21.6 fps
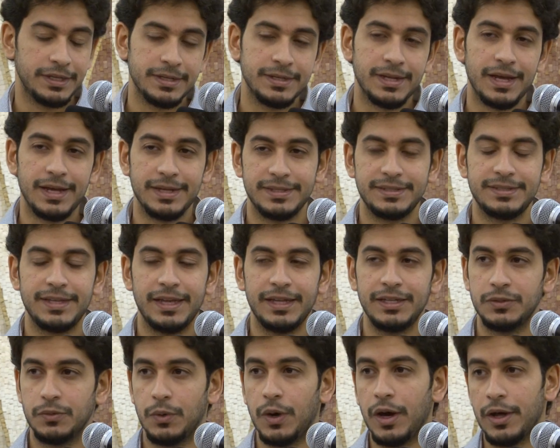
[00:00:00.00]
They did
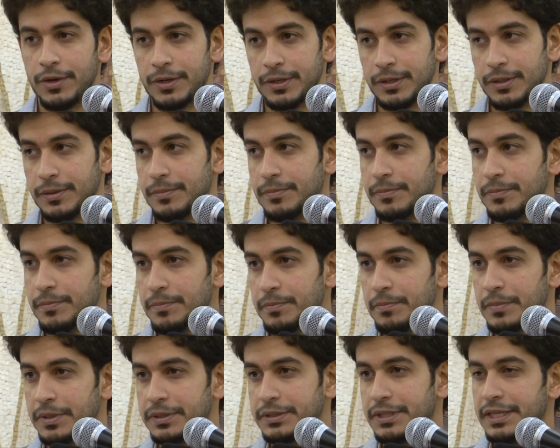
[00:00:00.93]
not send water,
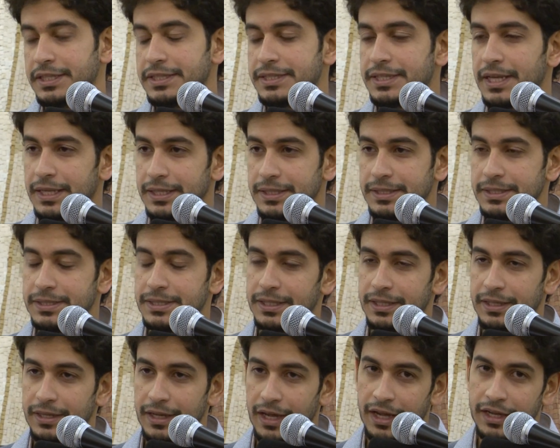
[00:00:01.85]
but they
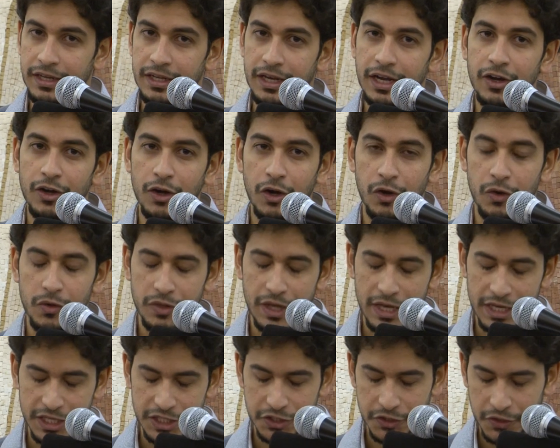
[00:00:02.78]
sent an
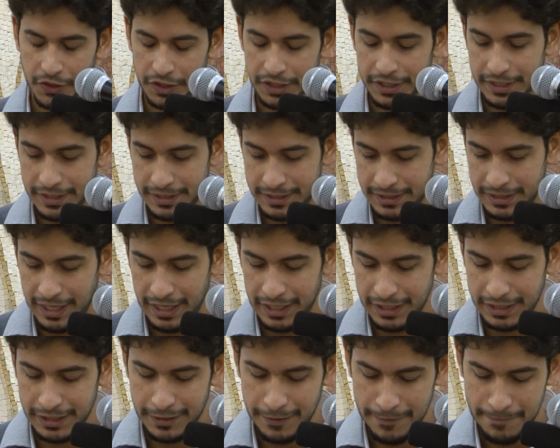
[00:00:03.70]
arrow that struck
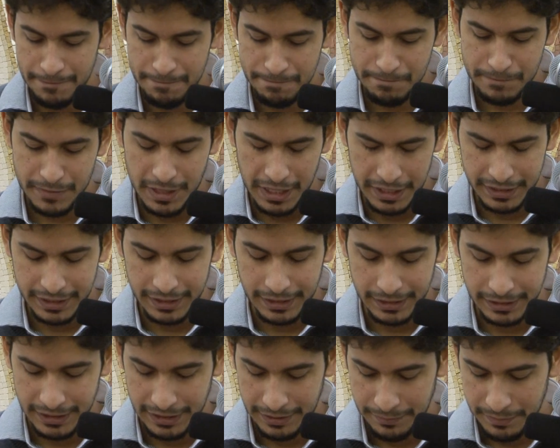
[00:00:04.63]
his neck
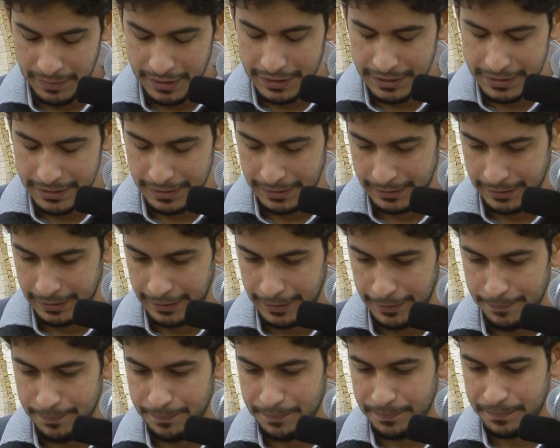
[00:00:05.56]
and killed him
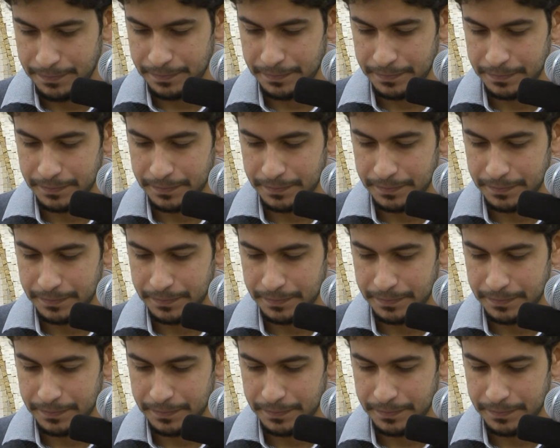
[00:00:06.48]
instantly.